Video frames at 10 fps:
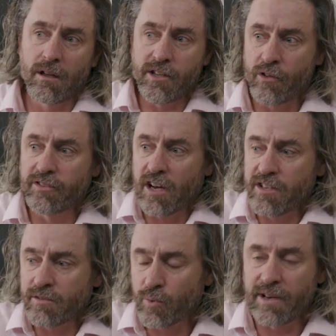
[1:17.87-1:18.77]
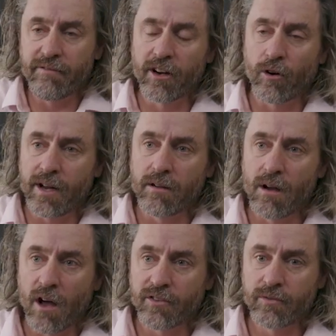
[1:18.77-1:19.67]
you know, it's going to just reinvigorate
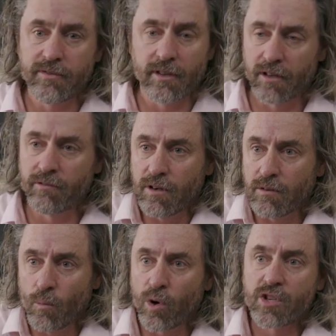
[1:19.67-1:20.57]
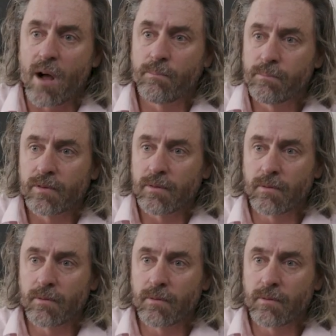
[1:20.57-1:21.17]
us delivering workshops.